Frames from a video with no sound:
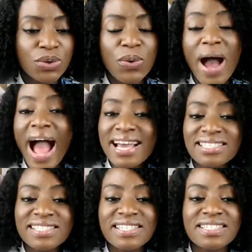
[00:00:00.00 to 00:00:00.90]
I
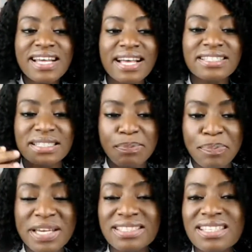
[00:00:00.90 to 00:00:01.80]
see it as
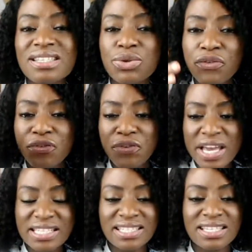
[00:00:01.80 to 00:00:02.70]
depicting the
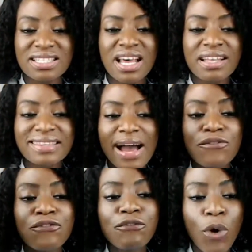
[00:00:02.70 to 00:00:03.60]
phases that
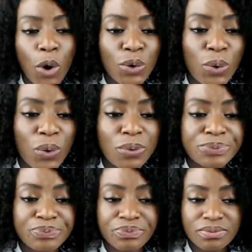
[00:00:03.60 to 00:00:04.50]
follow
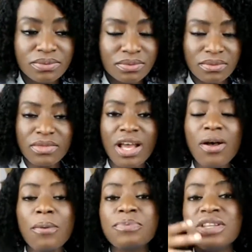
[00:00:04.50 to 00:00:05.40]

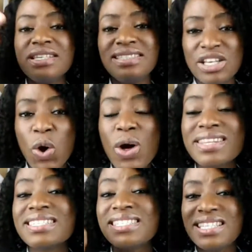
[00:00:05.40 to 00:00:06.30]
the
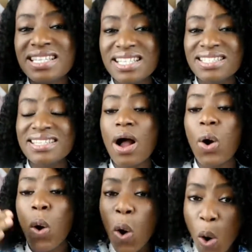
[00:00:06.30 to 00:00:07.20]
other seasons that
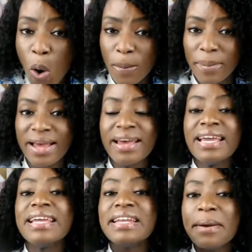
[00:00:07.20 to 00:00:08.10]
come
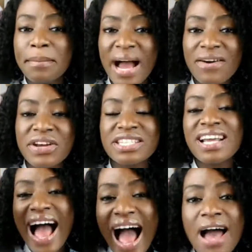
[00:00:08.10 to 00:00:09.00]
in a marriage
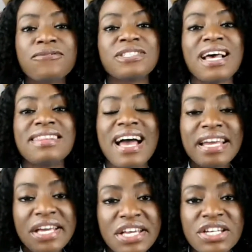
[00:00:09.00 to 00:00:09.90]
after
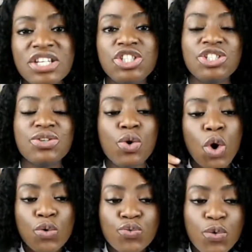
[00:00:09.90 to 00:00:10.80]
that initial
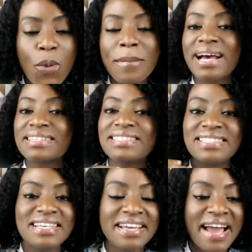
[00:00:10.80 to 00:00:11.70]

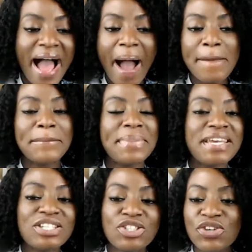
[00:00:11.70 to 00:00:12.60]
romantic,
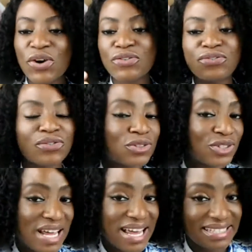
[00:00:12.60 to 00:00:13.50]
happy, joyful,
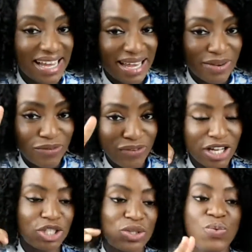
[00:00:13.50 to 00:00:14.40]
should I say,
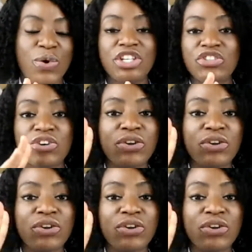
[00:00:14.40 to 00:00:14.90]
infatuation